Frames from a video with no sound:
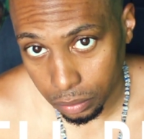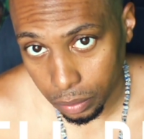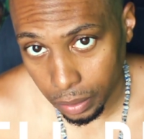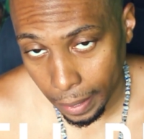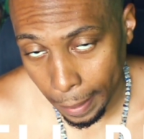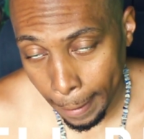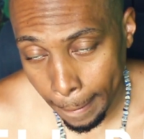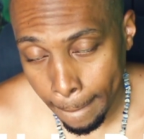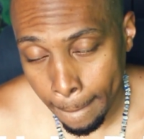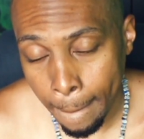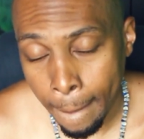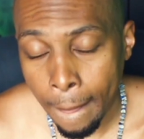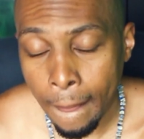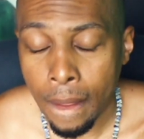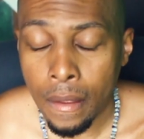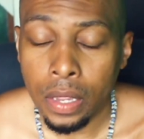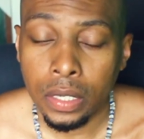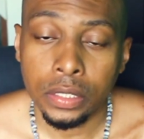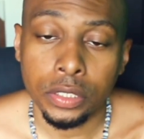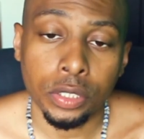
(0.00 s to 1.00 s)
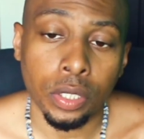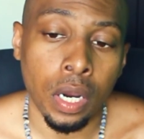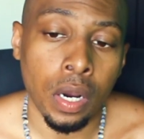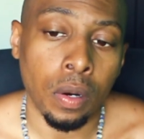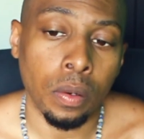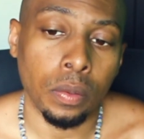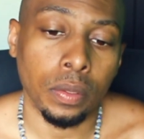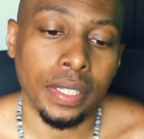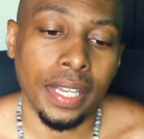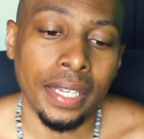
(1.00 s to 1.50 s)
Okay,
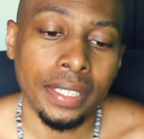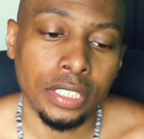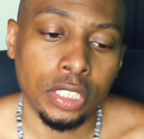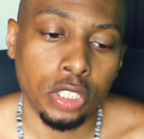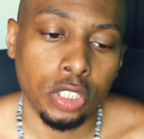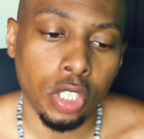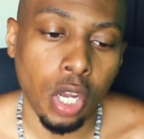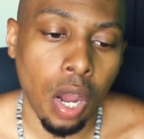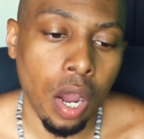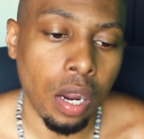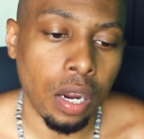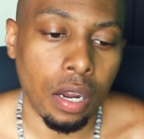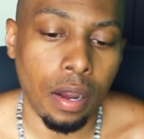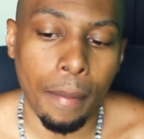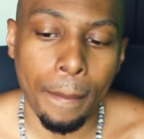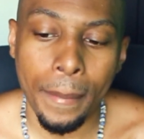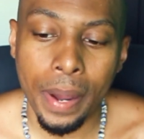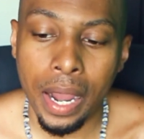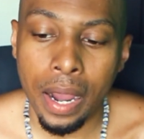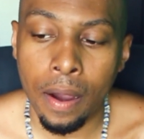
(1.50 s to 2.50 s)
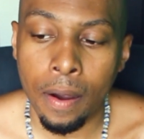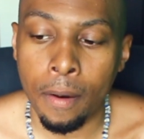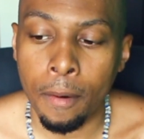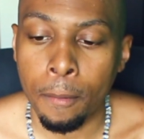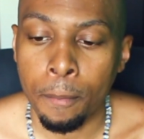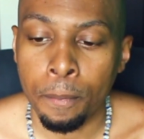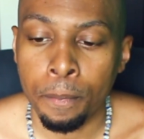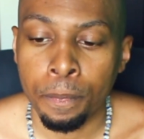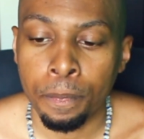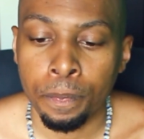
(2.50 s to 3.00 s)
so let's talk
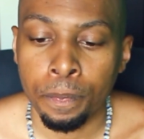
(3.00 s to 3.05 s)
about